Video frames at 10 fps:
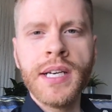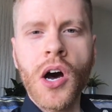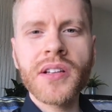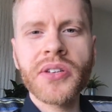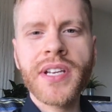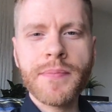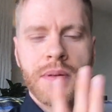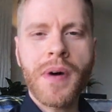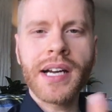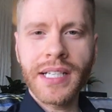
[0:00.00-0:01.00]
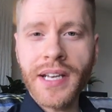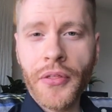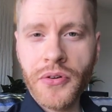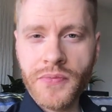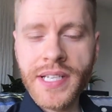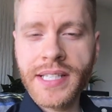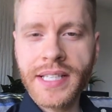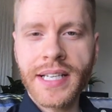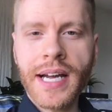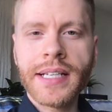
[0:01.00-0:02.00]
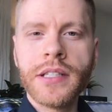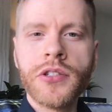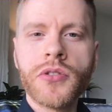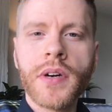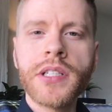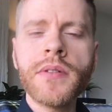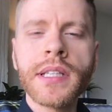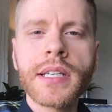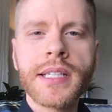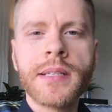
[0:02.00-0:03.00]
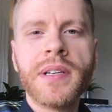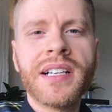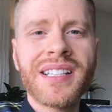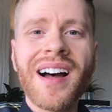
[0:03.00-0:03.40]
Also keep in mind, another reason that I enjoy doing this is because